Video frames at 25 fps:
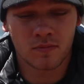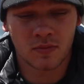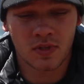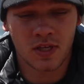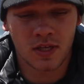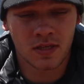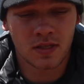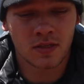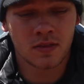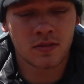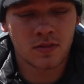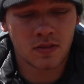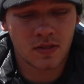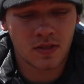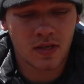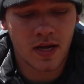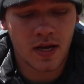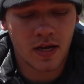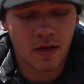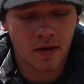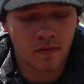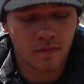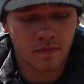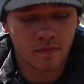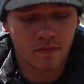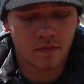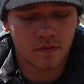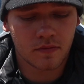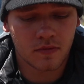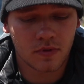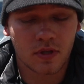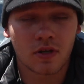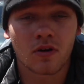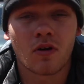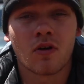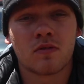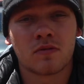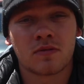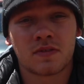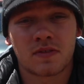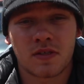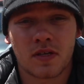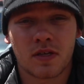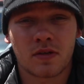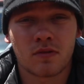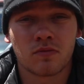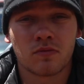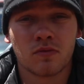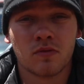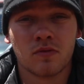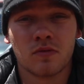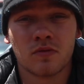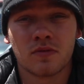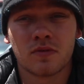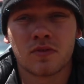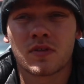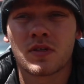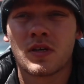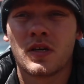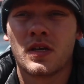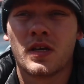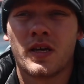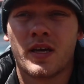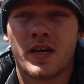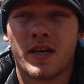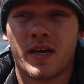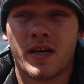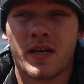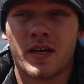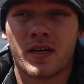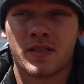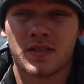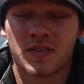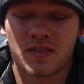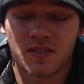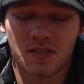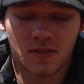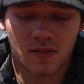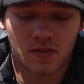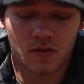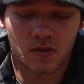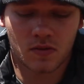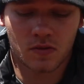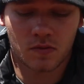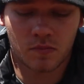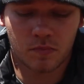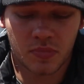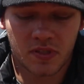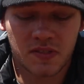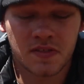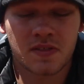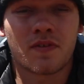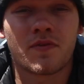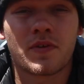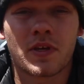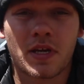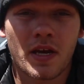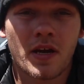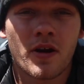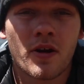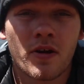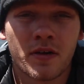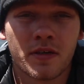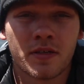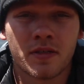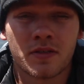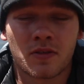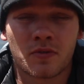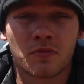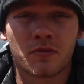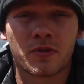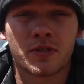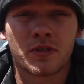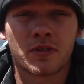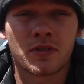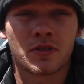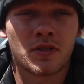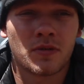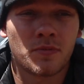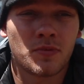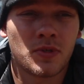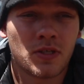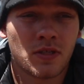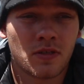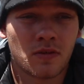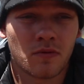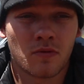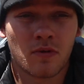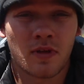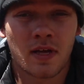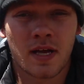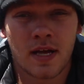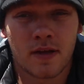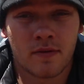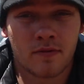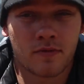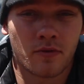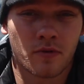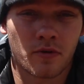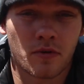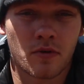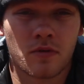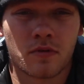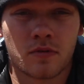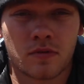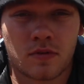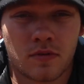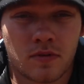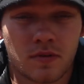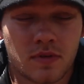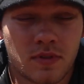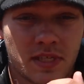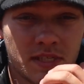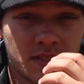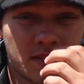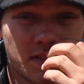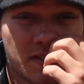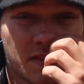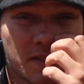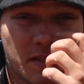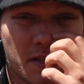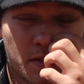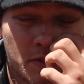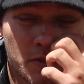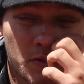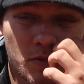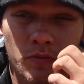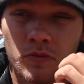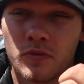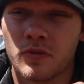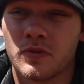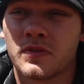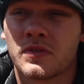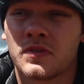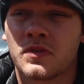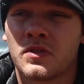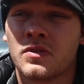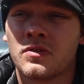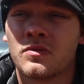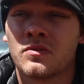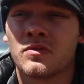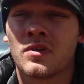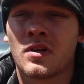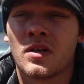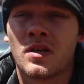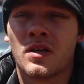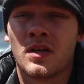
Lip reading: They each have their own set of rules, and specific areas where you're going to be will have their own designated rules too.